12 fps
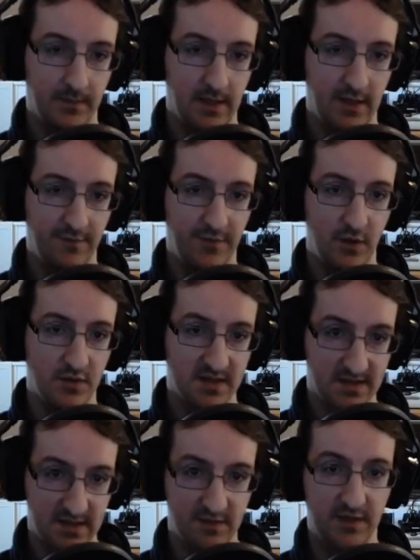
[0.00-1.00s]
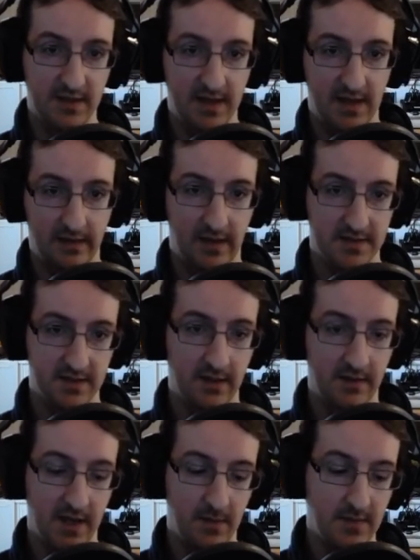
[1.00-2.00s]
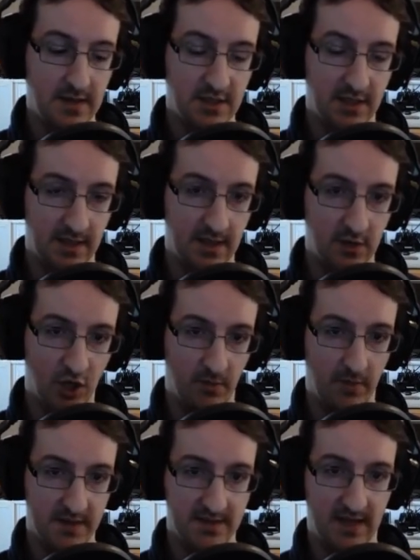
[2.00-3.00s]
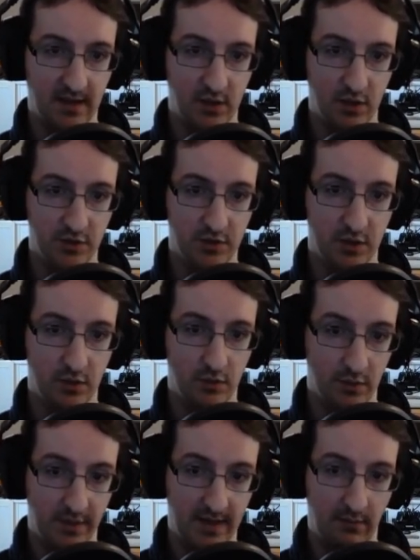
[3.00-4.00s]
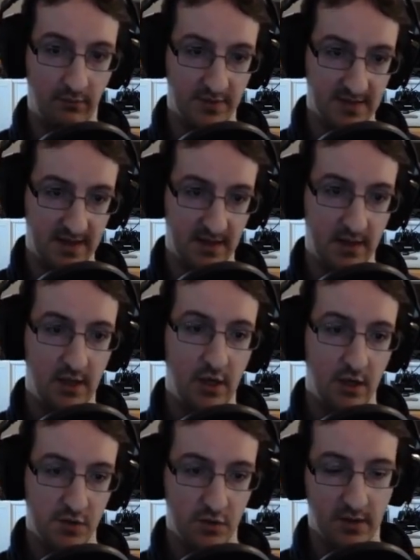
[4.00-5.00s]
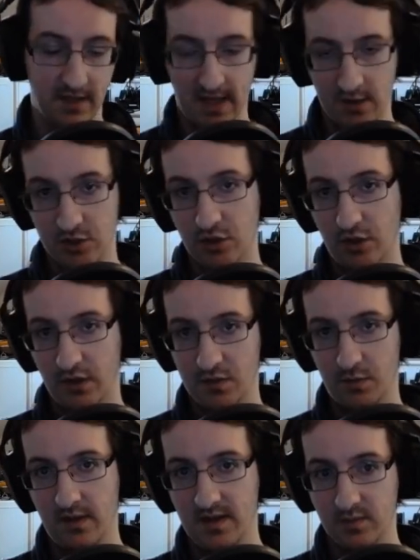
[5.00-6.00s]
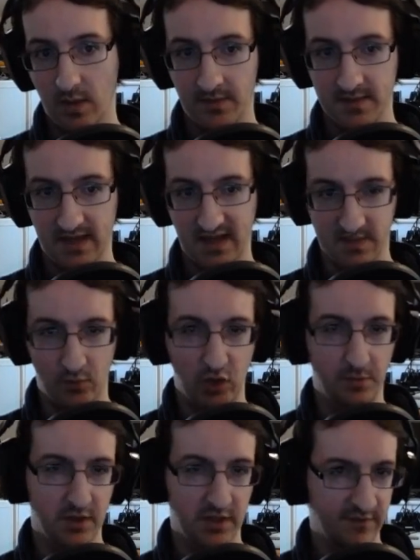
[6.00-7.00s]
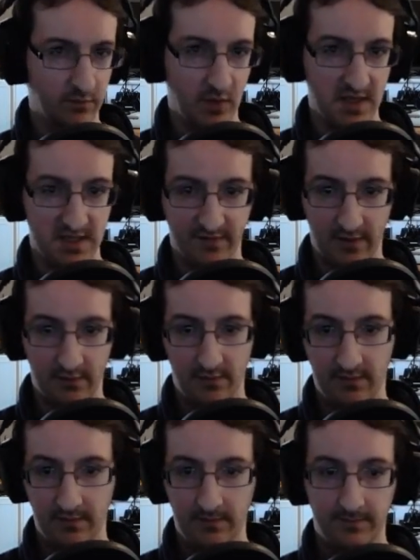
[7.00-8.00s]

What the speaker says: if you successfully guard and then immediately hit normal attack, you'll do another counter attack. So again, sword is one of these weapons that has multiple different ways of countering.